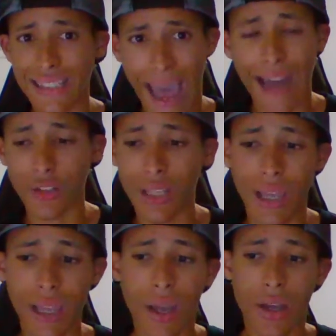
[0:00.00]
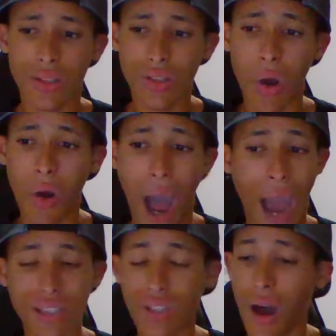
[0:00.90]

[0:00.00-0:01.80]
Saturday. So I'm